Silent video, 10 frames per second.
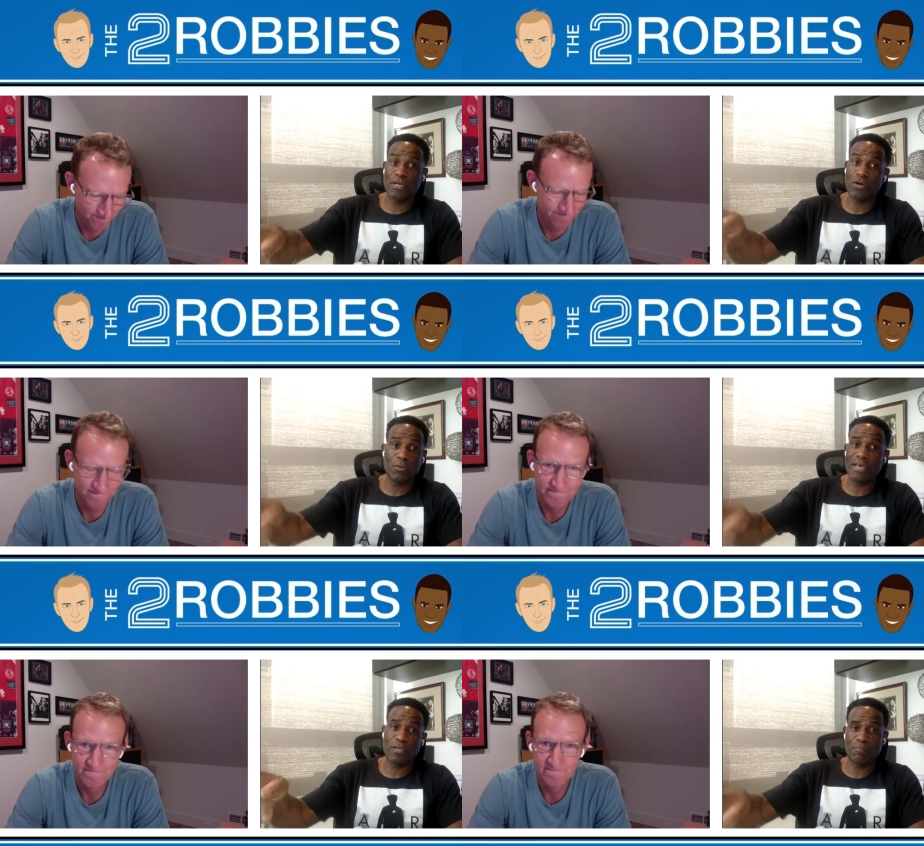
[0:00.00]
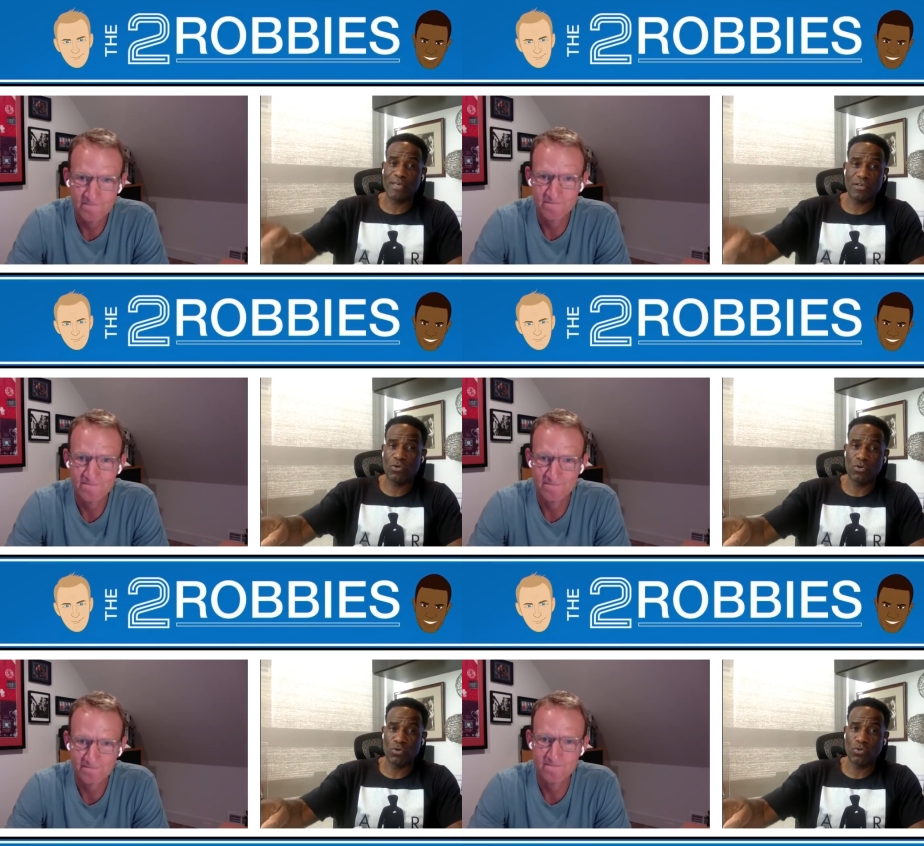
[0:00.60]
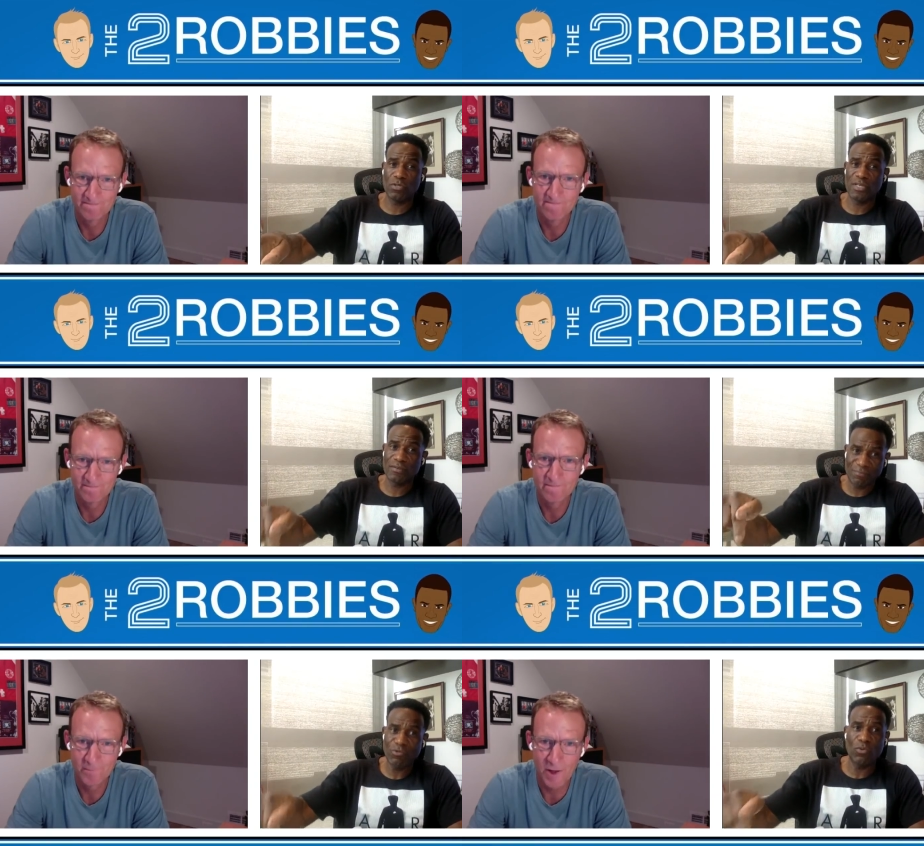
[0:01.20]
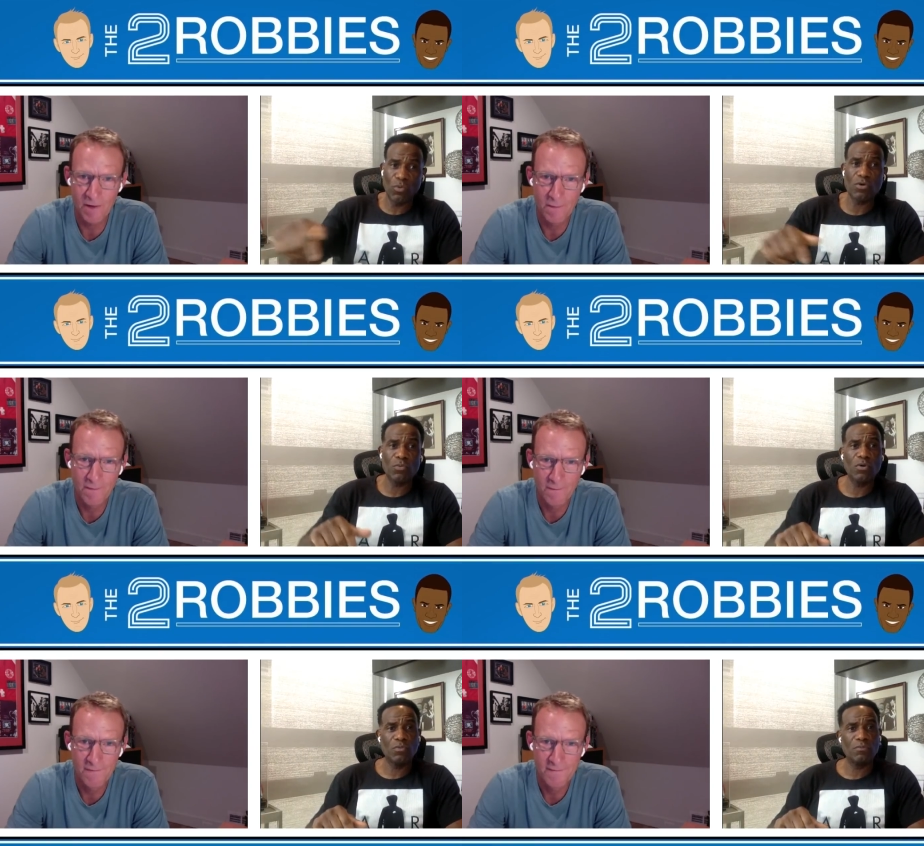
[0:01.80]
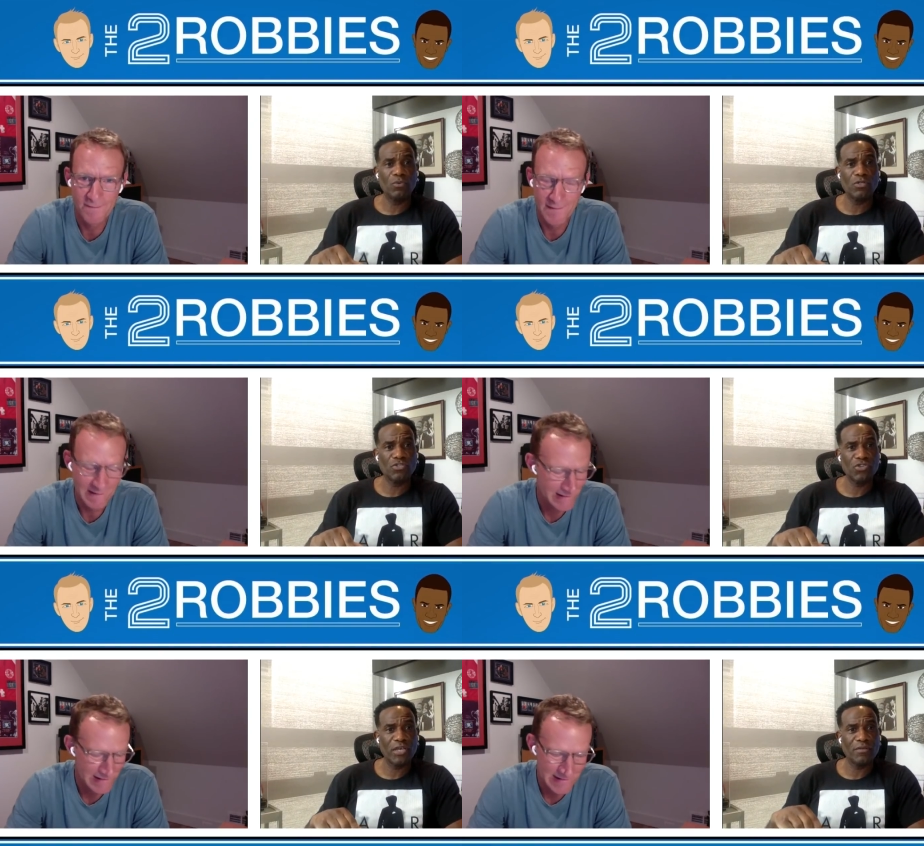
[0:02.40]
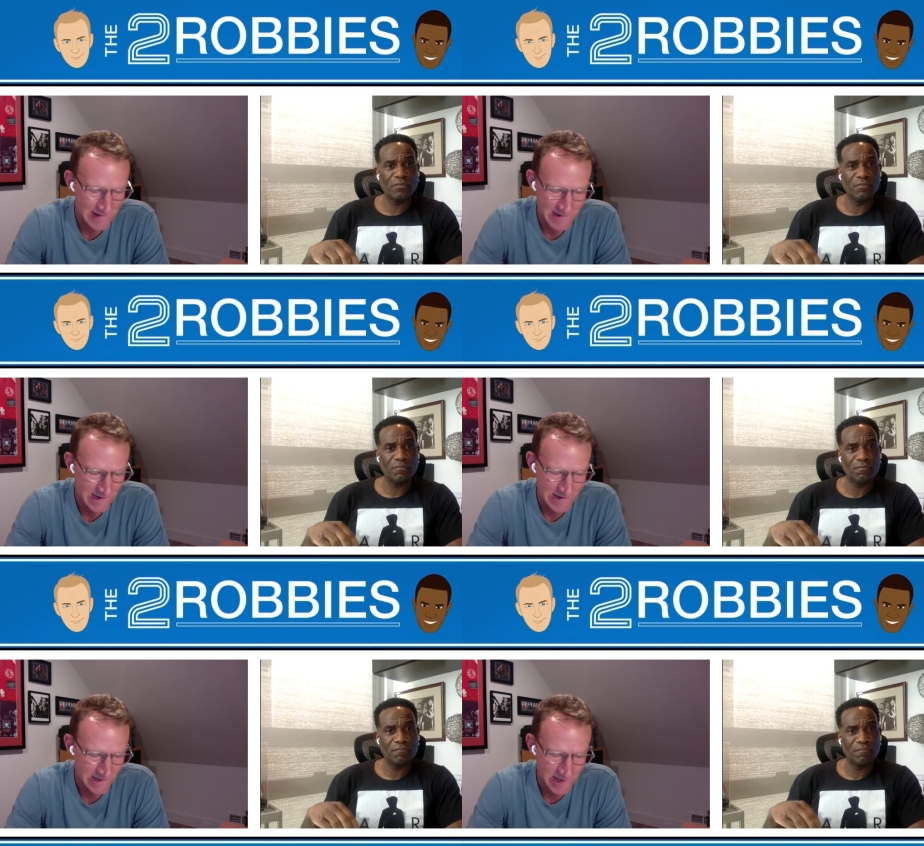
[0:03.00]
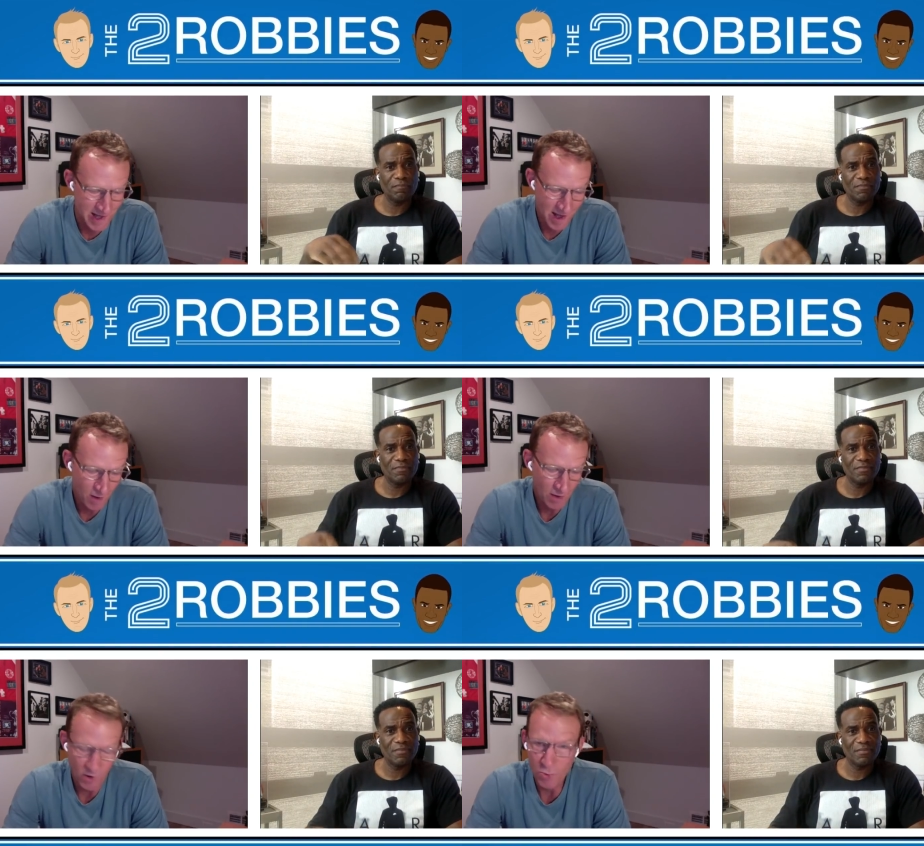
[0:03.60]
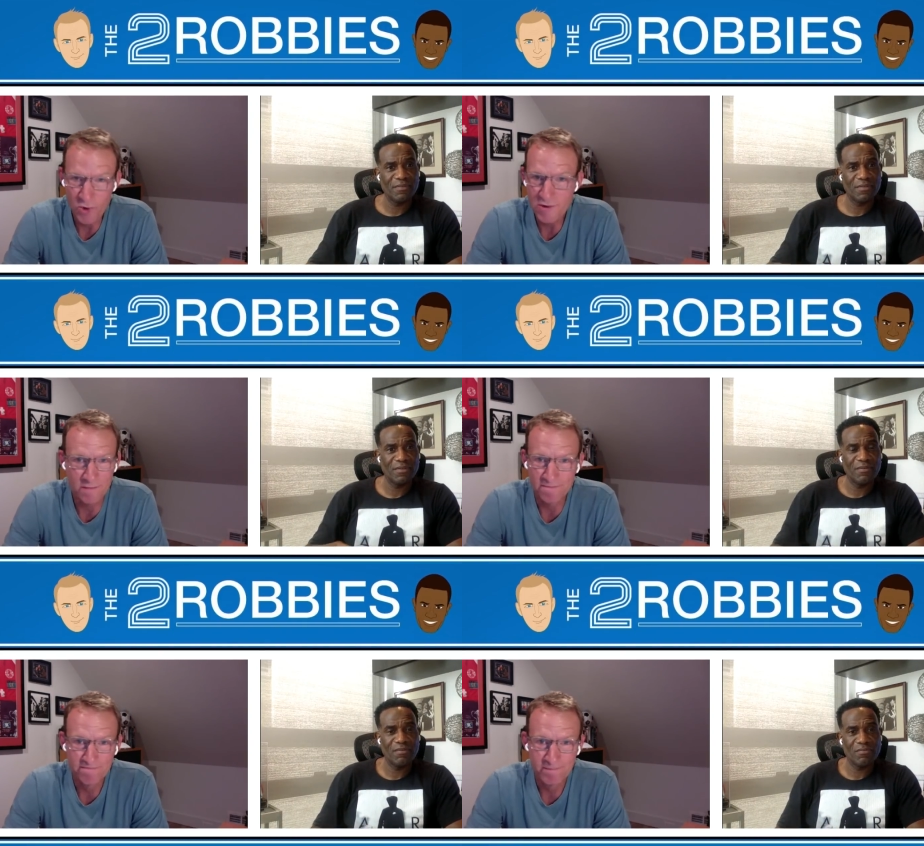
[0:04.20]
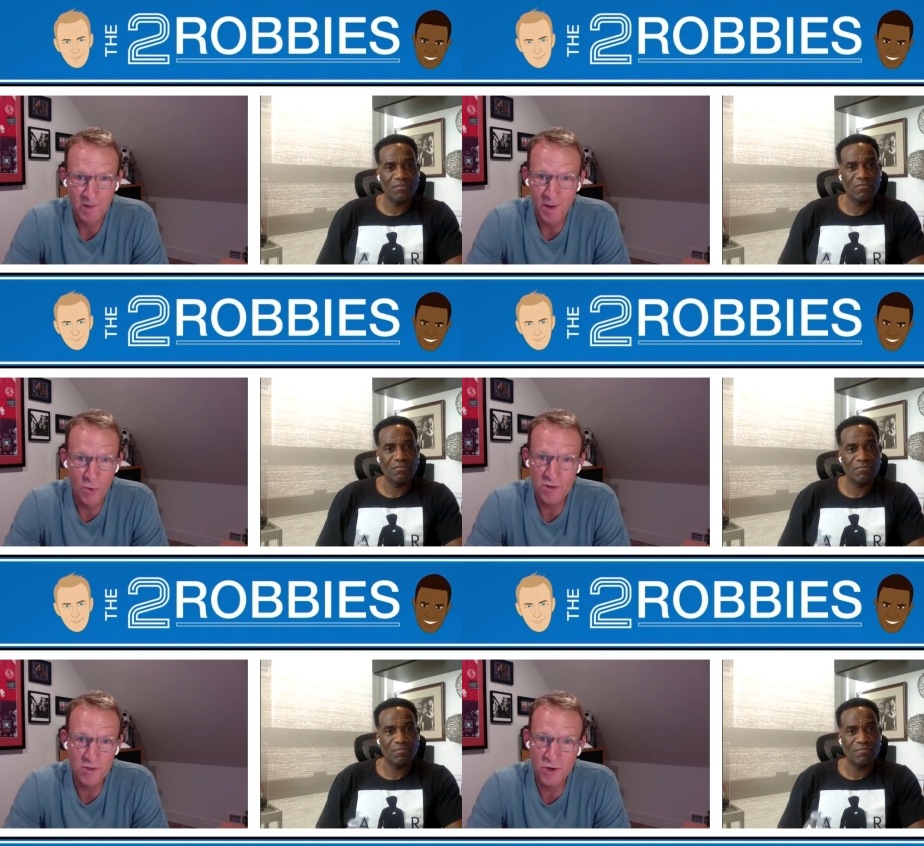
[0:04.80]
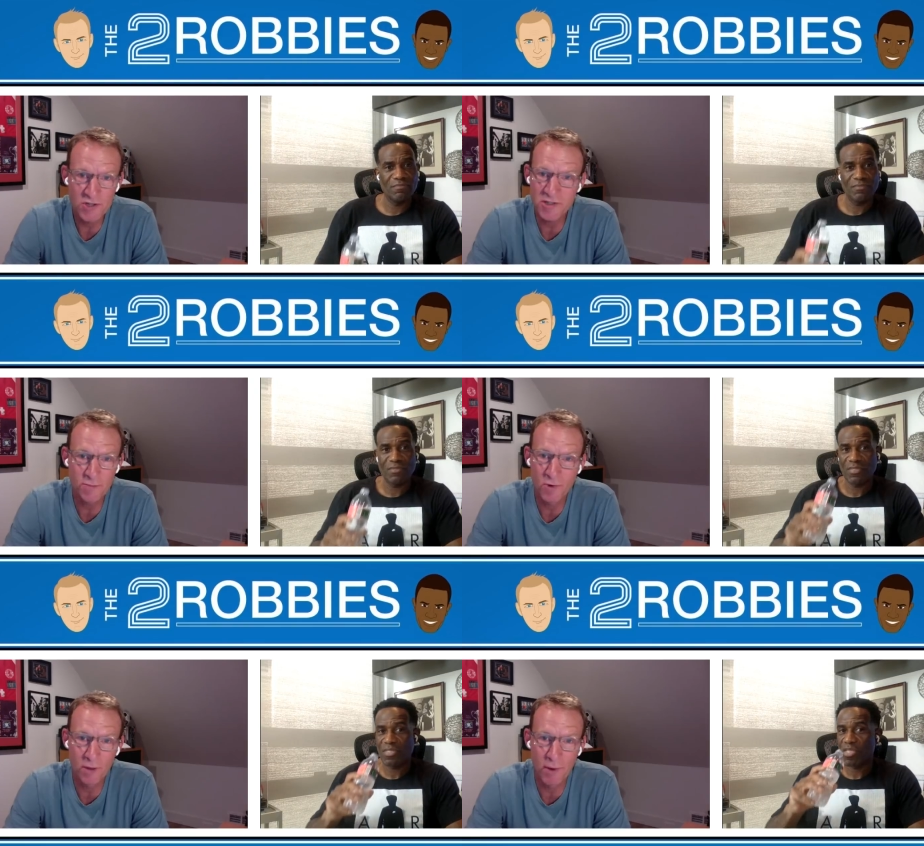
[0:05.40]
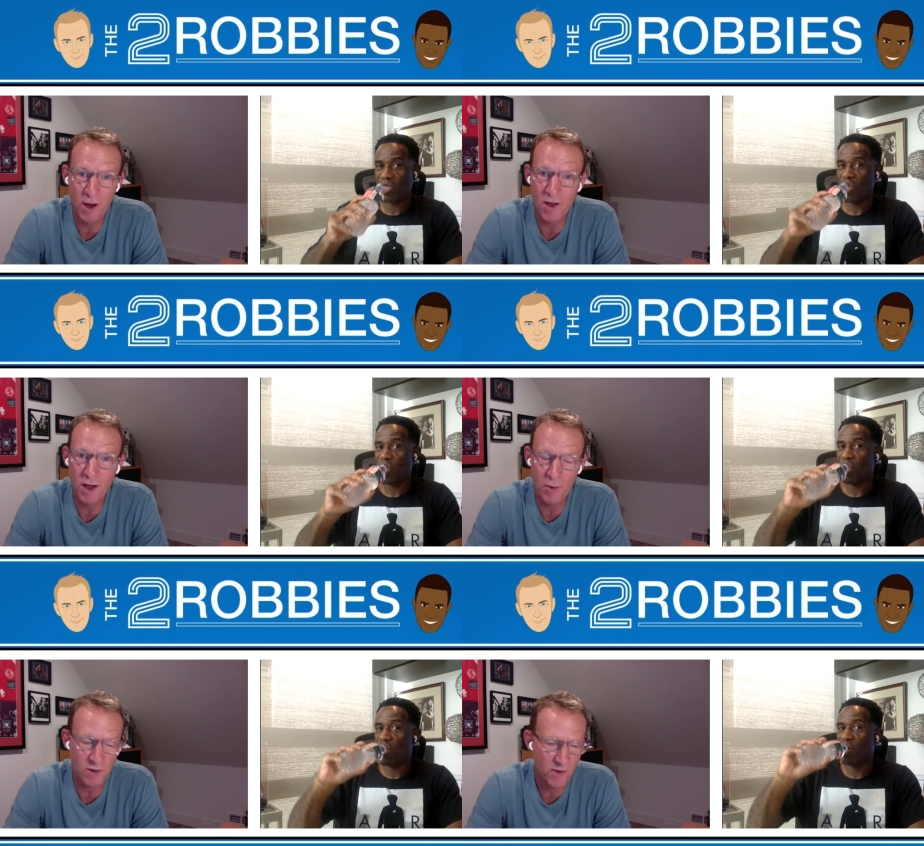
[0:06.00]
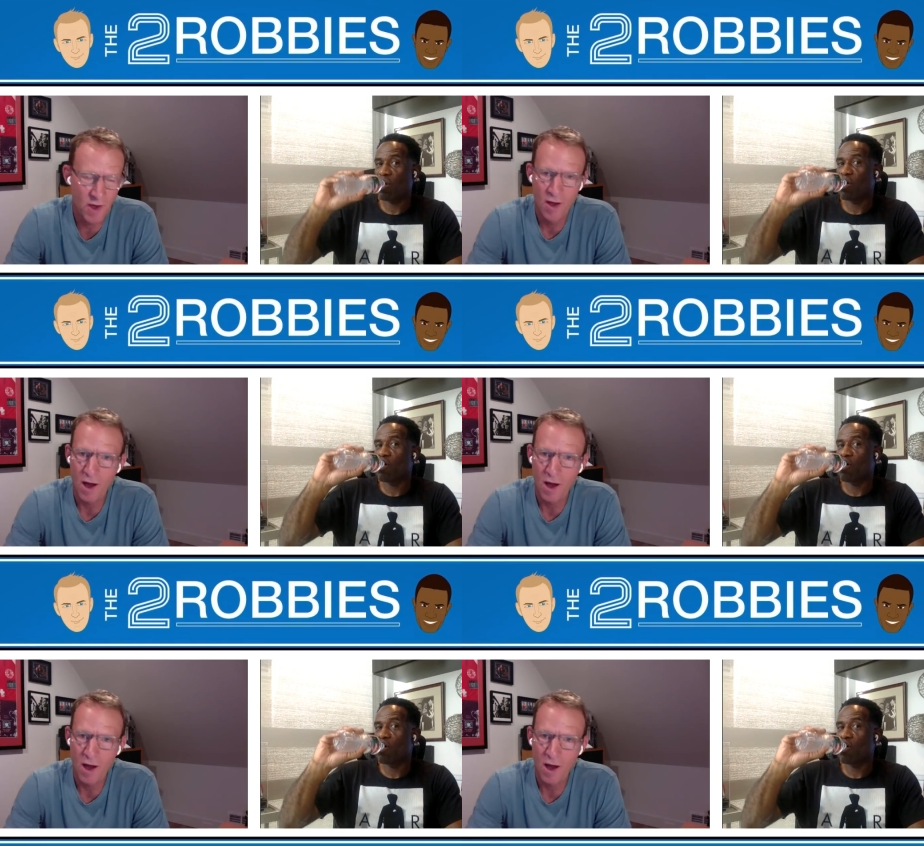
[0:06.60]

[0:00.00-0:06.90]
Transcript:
Speaker 1: I've got to make a big call, what yeah. what what what are you saying?
Speaker 2: Yeah, I, I wouldn't. I wouldn't trust him, Rob. I, I would have